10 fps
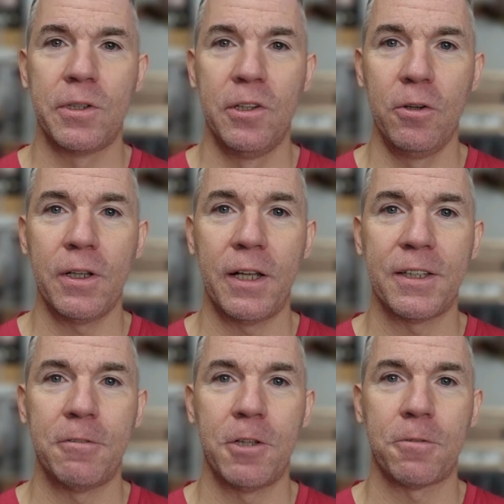look like
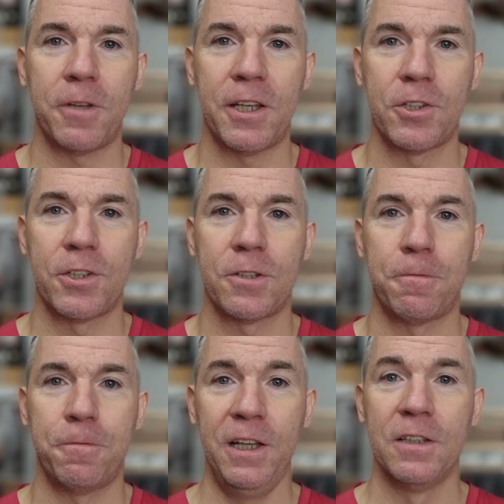they have a lot of ashes, and
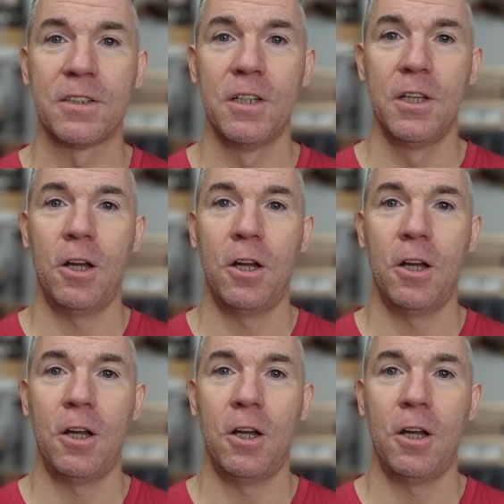things